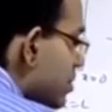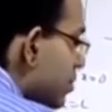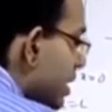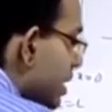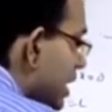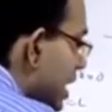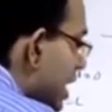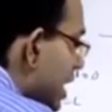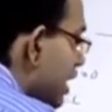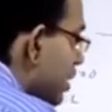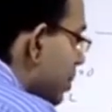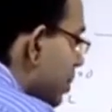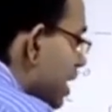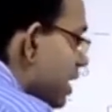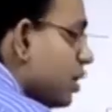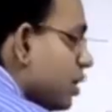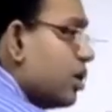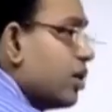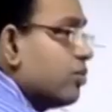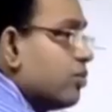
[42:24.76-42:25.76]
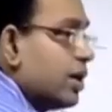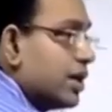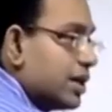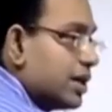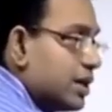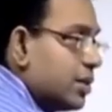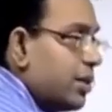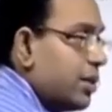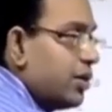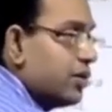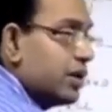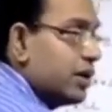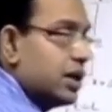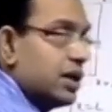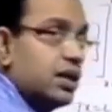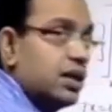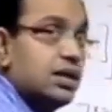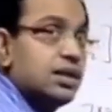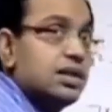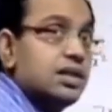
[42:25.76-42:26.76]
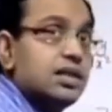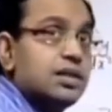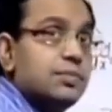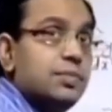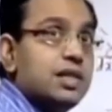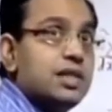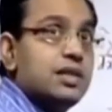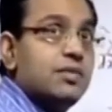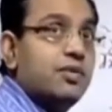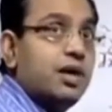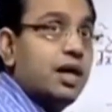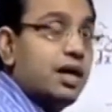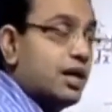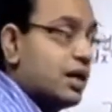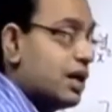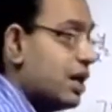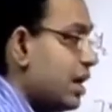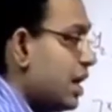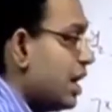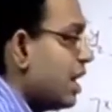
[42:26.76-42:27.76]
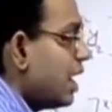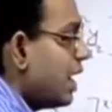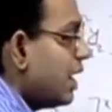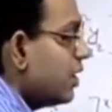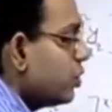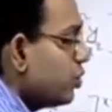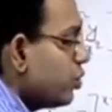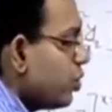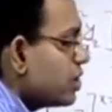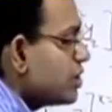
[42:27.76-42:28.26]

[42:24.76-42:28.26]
may there depending on what are the boundary conditions specified, and those